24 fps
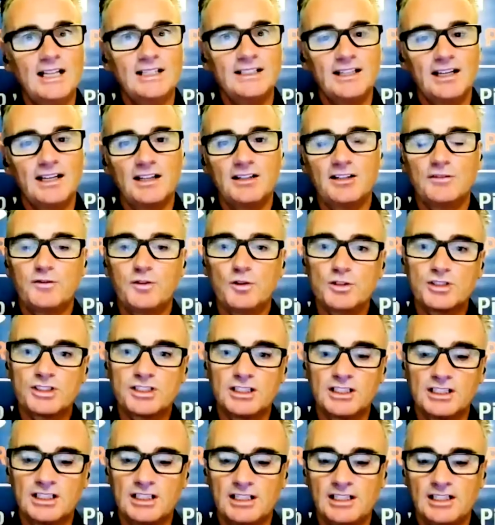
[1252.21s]
and and
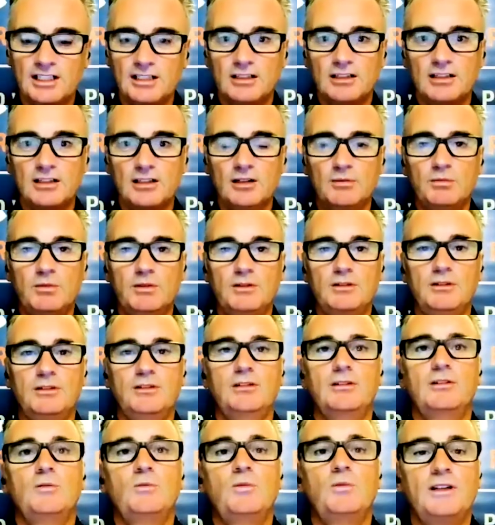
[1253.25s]
unfortunately, uh,
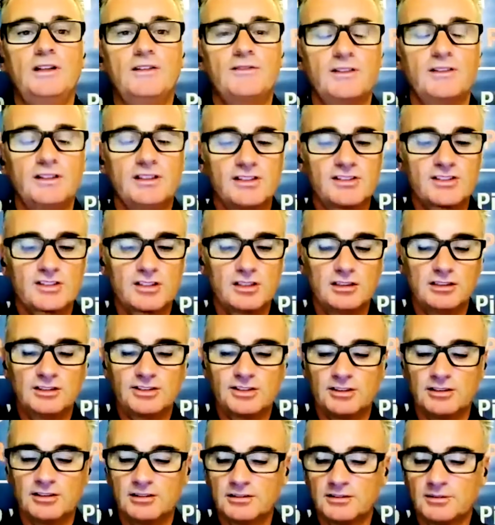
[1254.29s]
you know, we live in this
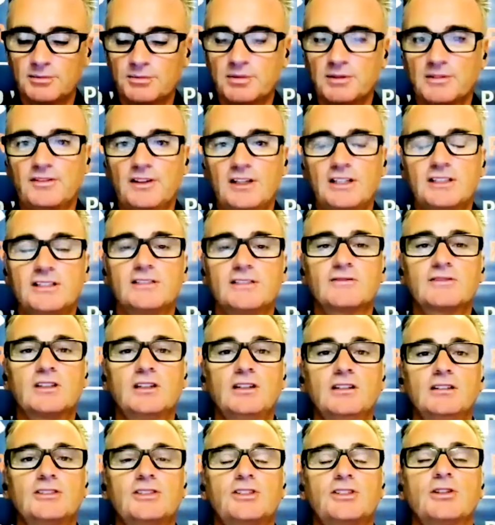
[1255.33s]
culture, the pervasive
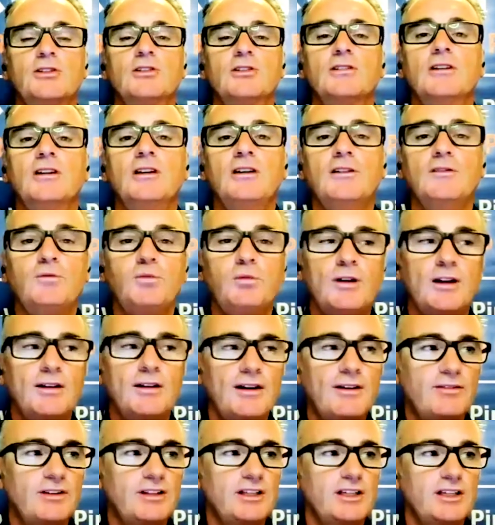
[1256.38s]
culture of where
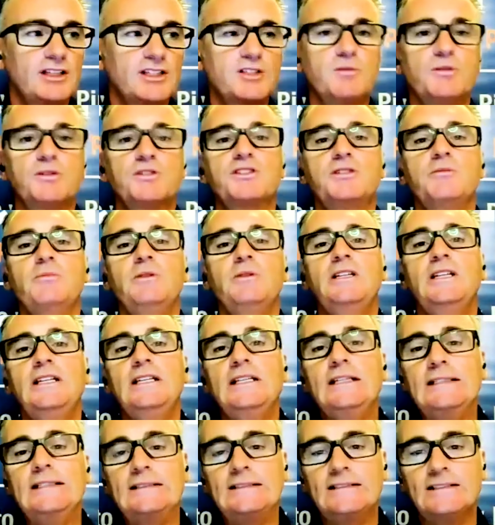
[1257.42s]
everything is supposed to be
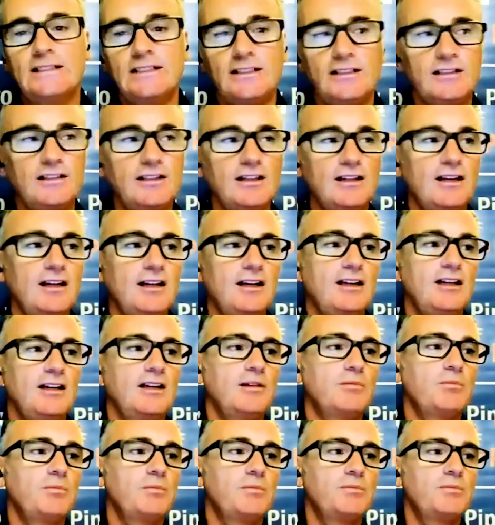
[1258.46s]
easy. Uh,
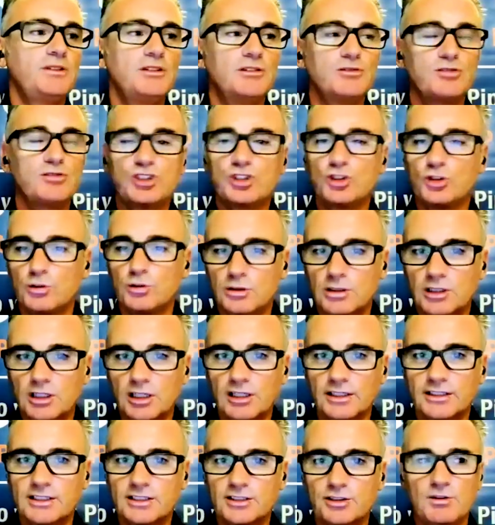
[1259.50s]
you know,
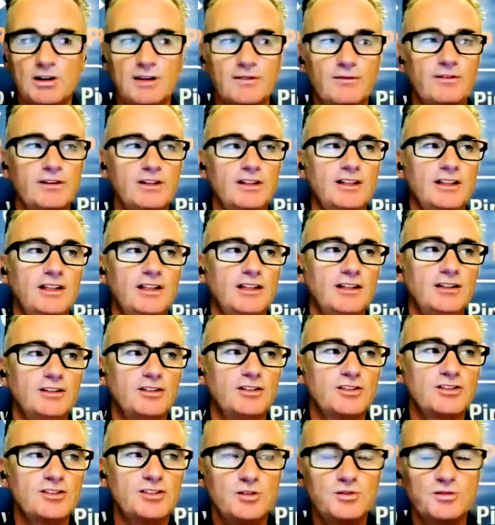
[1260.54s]
shortcuts to everything.
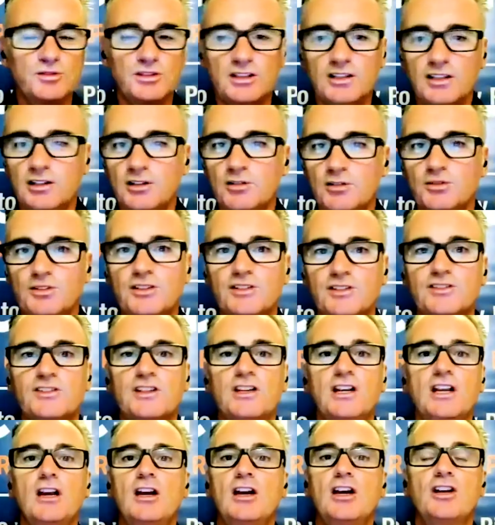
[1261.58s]
There's no, you know, there's.
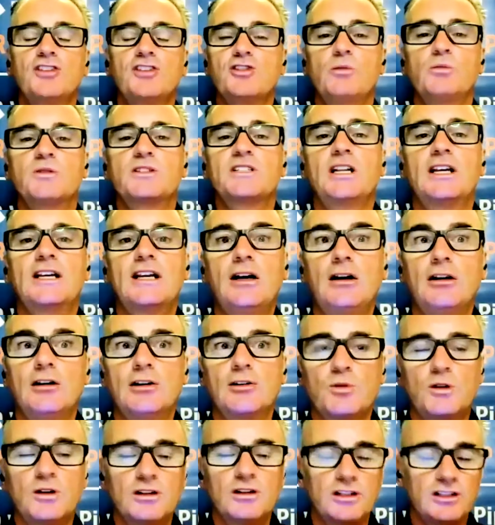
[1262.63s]
It's almost like hard
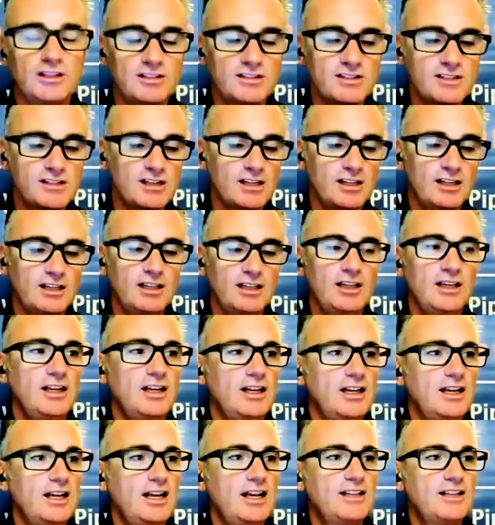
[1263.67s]
work is. Uh,
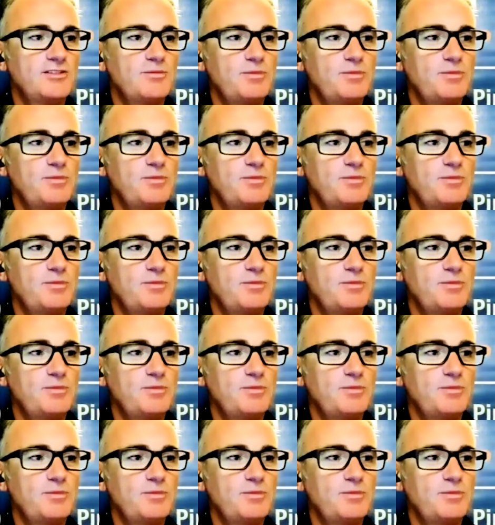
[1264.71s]
has